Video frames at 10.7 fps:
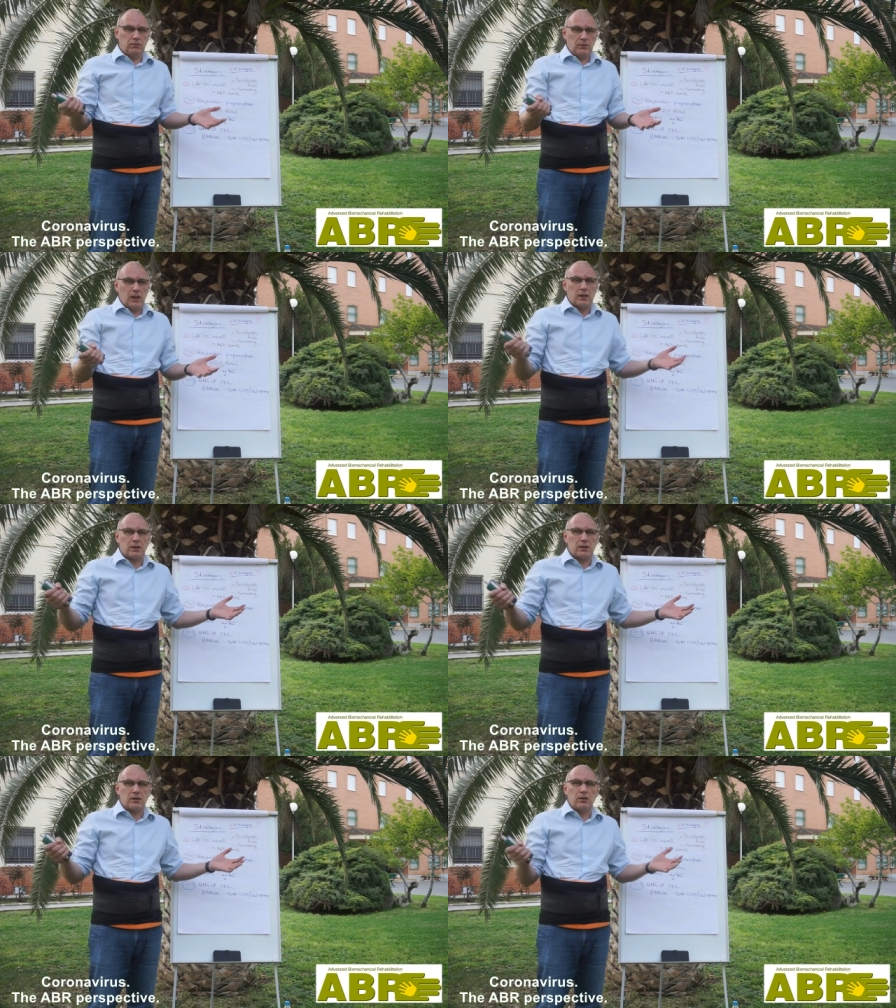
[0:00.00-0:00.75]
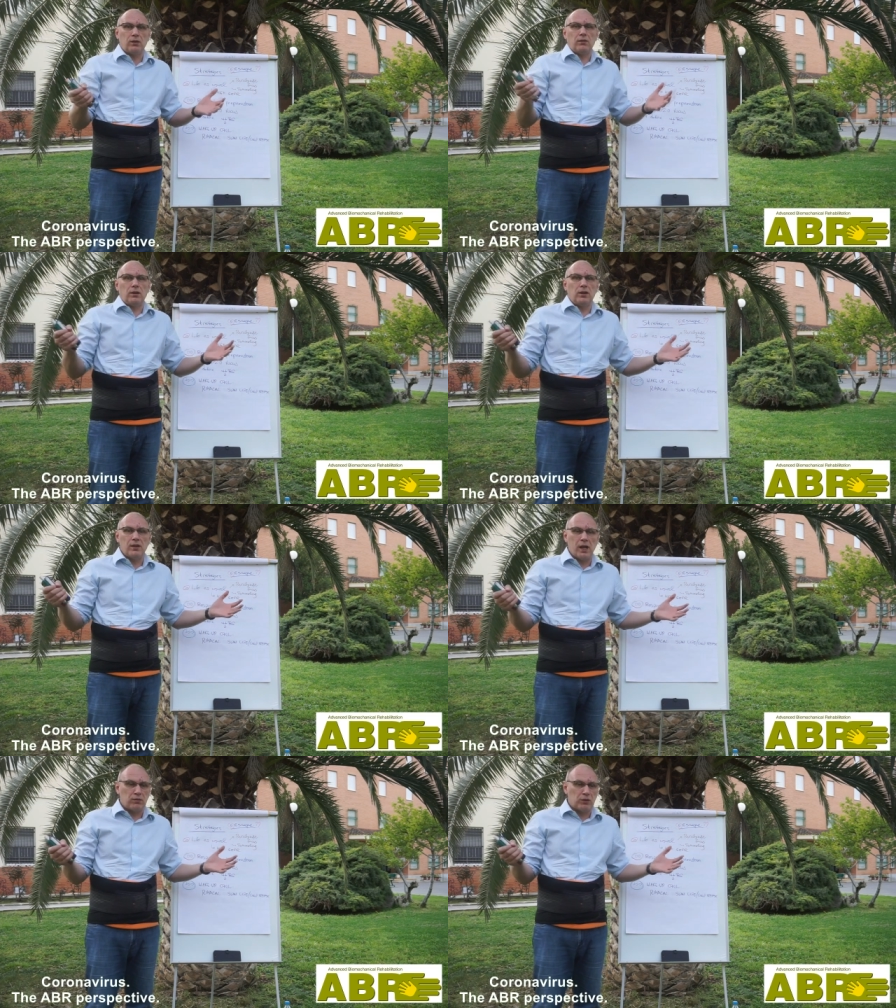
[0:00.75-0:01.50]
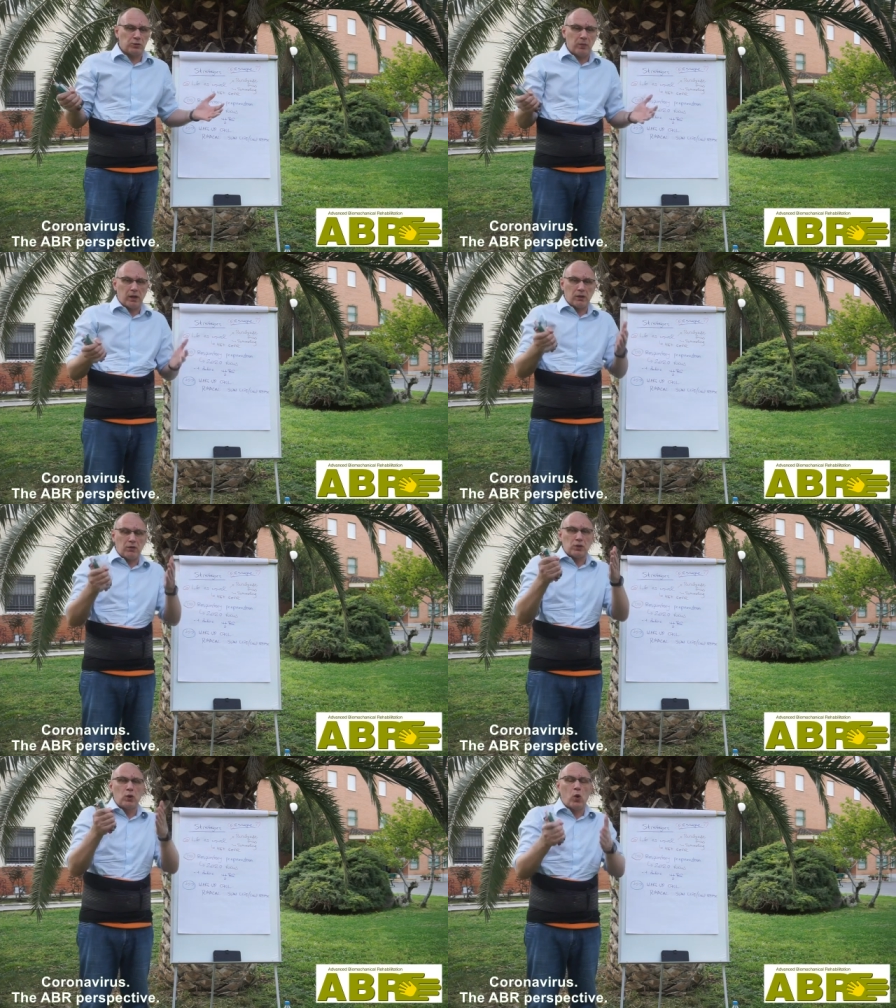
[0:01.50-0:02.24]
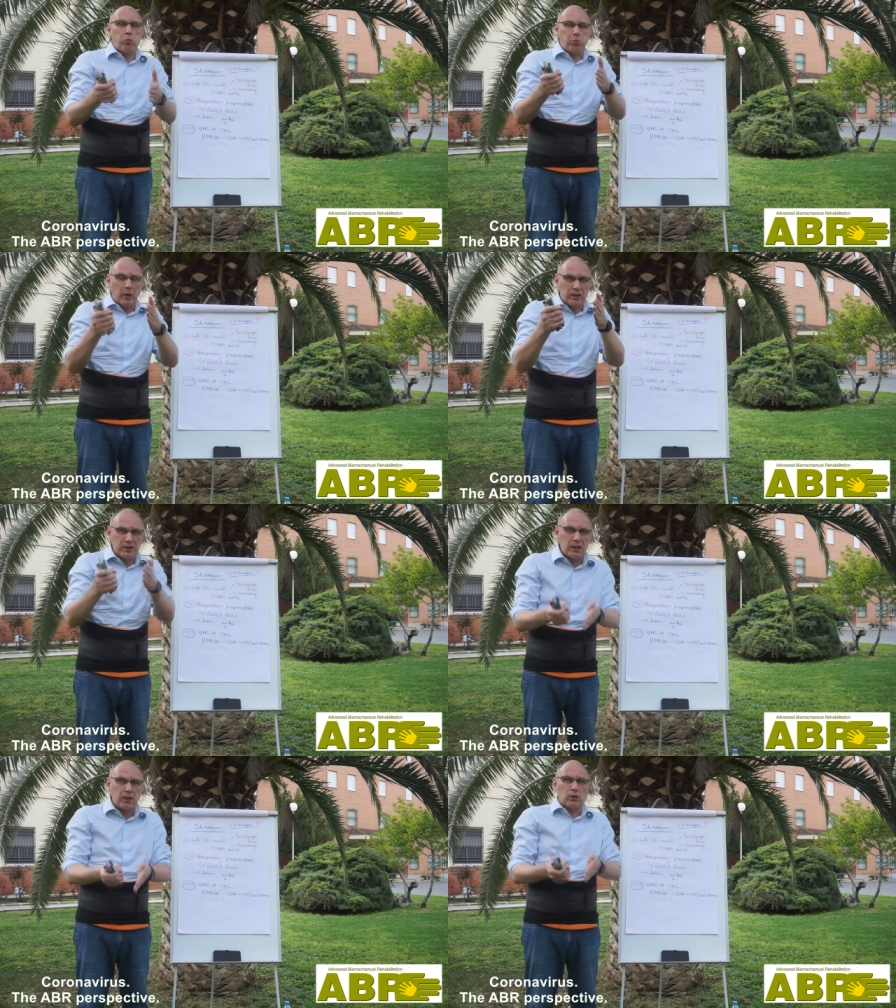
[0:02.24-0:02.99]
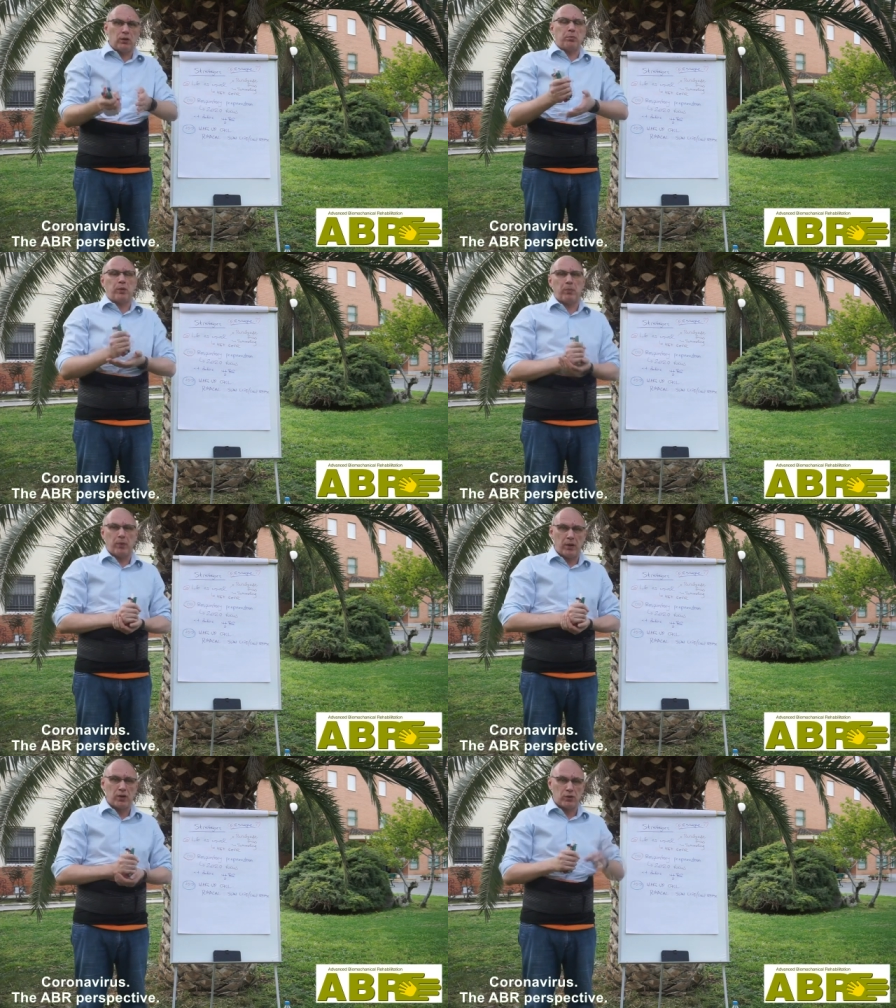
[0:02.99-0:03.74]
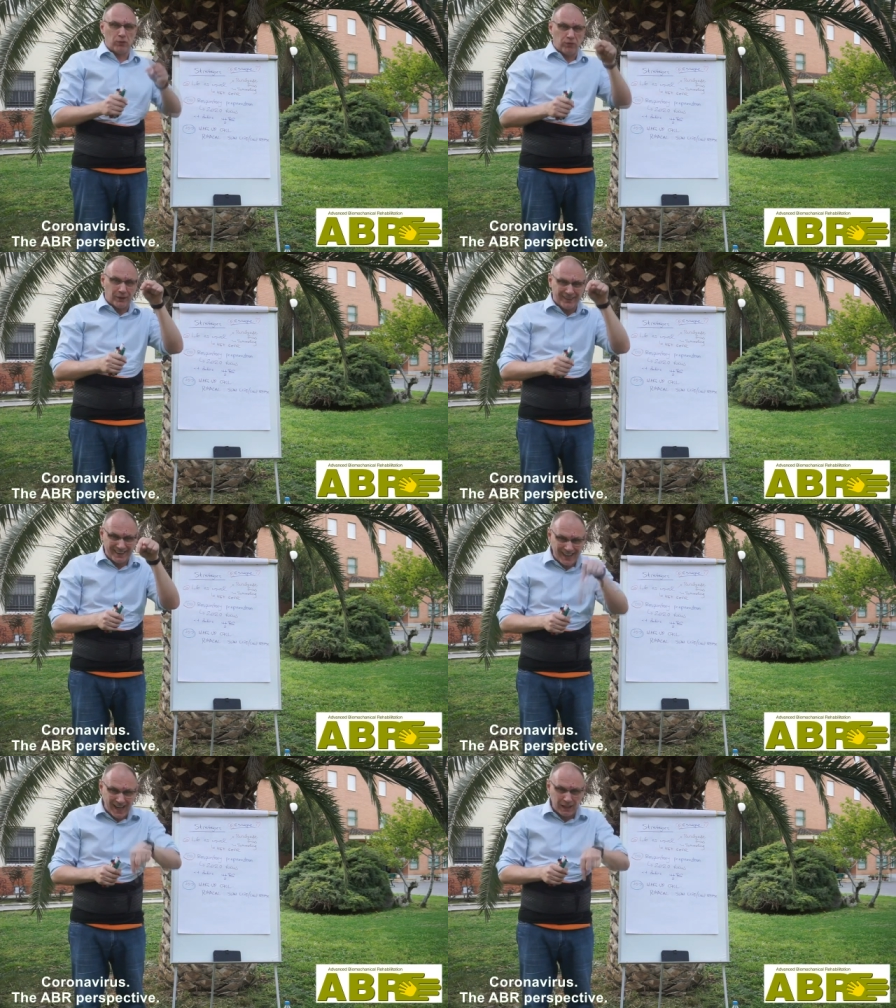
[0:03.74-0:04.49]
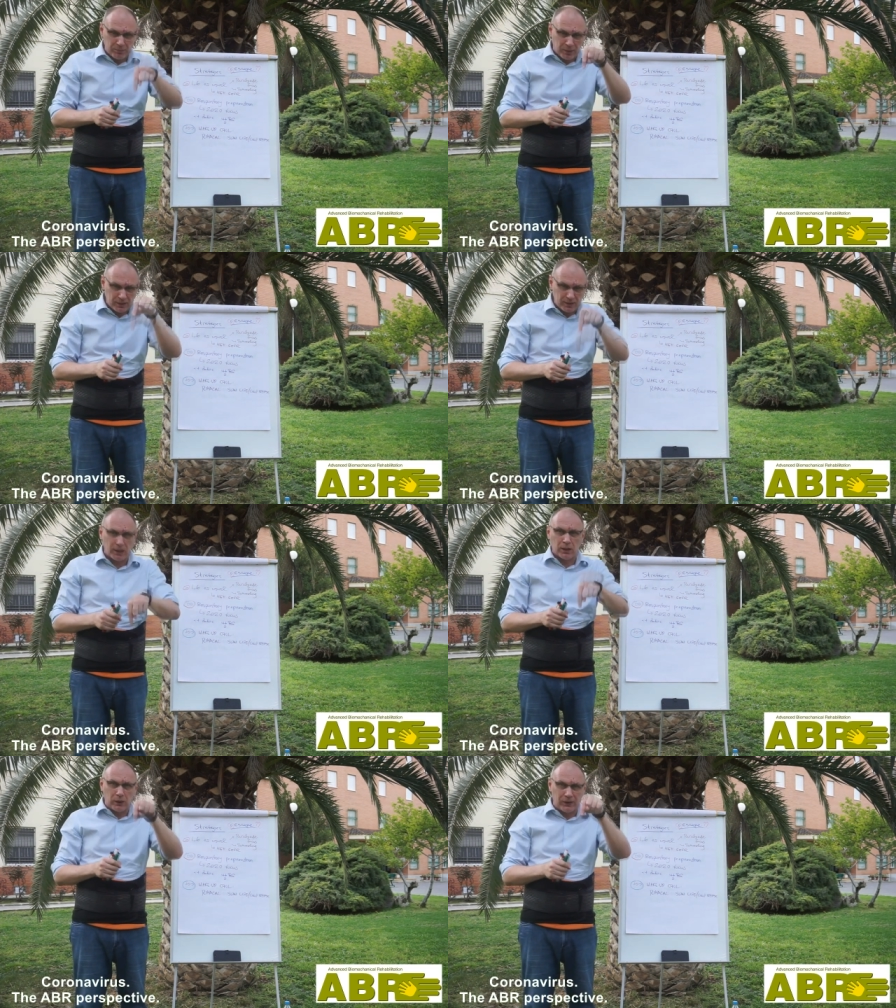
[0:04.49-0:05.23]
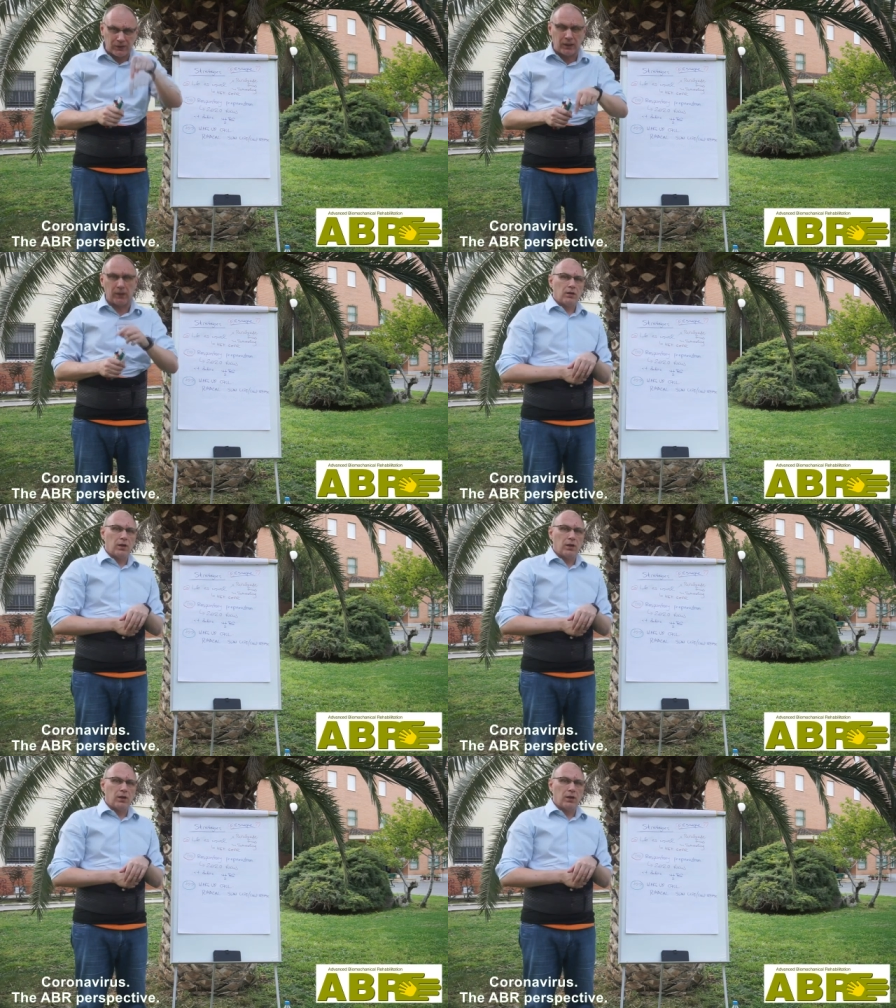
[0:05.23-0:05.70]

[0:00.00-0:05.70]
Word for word: That's, in that respect, there is no particular preparation for that particular thing.